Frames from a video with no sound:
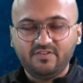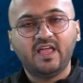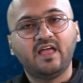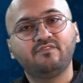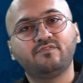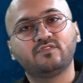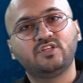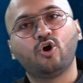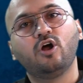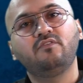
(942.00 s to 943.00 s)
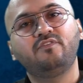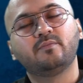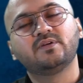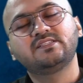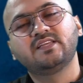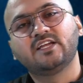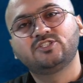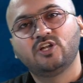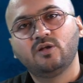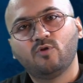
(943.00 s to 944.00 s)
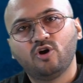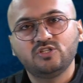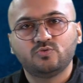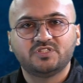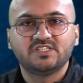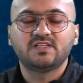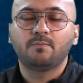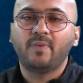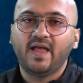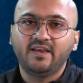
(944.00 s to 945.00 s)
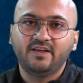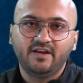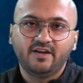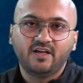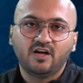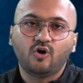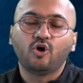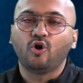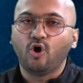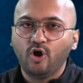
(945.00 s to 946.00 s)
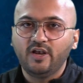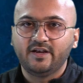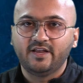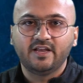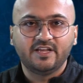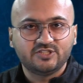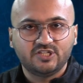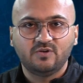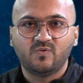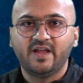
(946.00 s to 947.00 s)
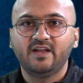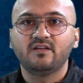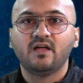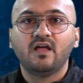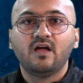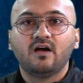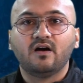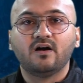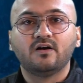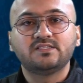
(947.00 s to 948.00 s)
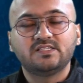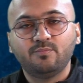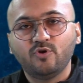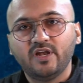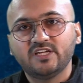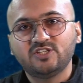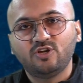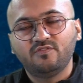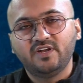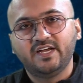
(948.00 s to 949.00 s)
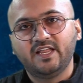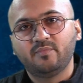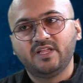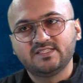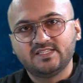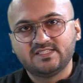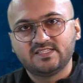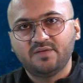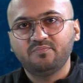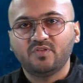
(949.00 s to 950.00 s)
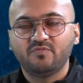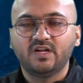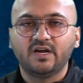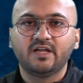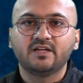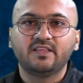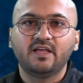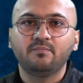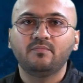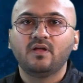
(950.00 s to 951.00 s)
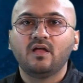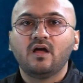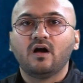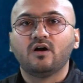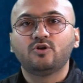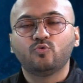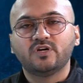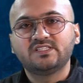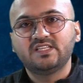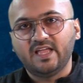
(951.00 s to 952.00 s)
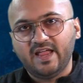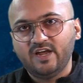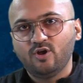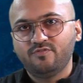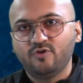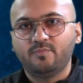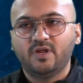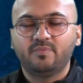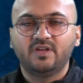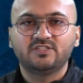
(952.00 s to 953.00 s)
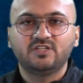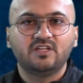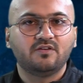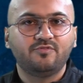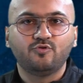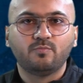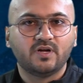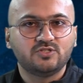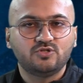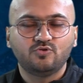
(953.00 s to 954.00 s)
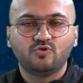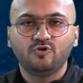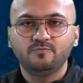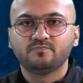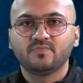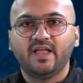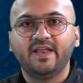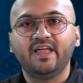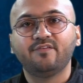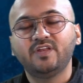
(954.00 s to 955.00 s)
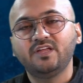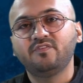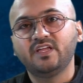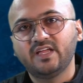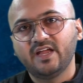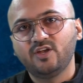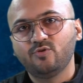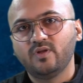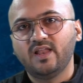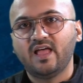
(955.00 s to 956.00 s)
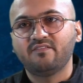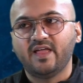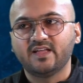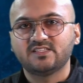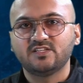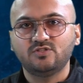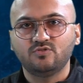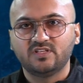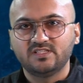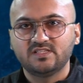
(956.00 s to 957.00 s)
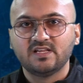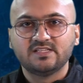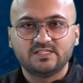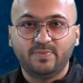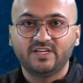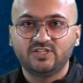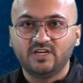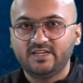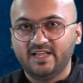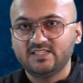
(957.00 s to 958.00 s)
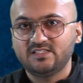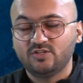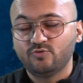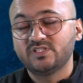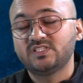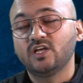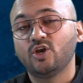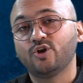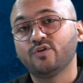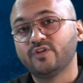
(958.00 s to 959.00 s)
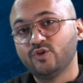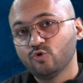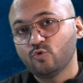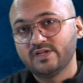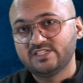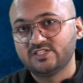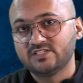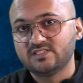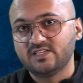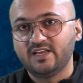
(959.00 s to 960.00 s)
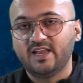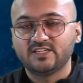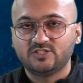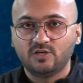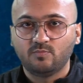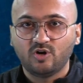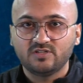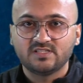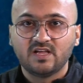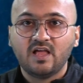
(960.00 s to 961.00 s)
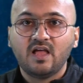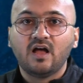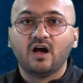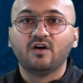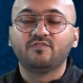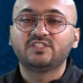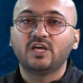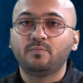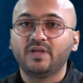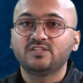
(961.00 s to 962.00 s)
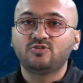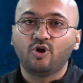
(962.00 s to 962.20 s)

we have the all famous national mocks, which is a pan-India or all India nationwide uh, simulation of NEET M D S exam. We conduct them uh, towards the end of your preparation in a few months to go. And every weekend you will have access to this special test. You will see a lot of new questions in national mocks uh, which are based